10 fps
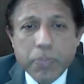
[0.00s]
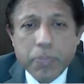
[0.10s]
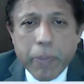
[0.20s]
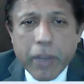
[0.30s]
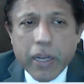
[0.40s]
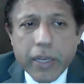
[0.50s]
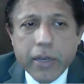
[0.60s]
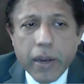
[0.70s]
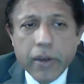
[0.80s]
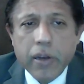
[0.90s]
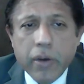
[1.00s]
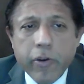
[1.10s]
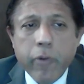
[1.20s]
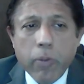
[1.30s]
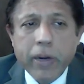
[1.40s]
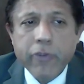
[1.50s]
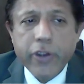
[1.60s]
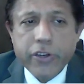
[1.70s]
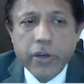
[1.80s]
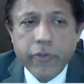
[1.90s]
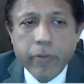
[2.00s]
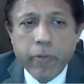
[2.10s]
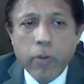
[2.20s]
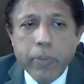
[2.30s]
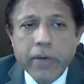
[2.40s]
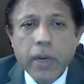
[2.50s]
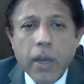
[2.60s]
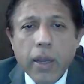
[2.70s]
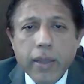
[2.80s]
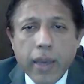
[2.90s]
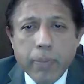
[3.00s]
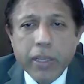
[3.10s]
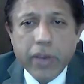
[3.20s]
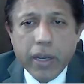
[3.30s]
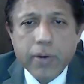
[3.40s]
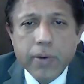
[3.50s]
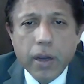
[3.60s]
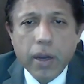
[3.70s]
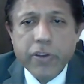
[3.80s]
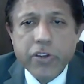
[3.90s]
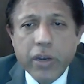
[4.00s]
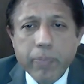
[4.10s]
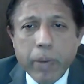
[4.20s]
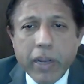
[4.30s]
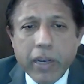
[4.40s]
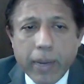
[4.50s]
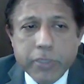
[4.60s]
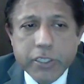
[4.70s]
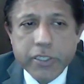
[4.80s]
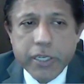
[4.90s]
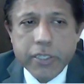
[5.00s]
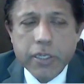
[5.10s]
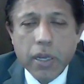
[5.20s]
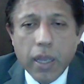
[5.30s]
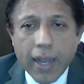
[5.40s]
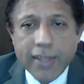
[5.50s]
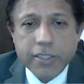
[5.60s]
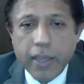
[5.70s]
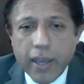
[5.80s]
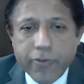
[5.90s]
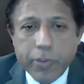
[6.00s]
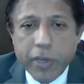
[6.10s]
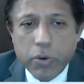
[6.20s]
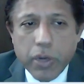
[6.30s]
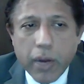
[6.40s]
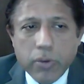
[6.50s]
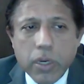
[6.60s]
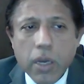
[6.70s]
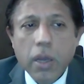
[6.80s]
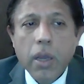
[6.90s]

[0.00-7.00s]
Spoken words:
Typically, cranial nerve involvement, facial nerve involvement can be there, which can mimic Lyme's disease. Hence, they have to be ruled out.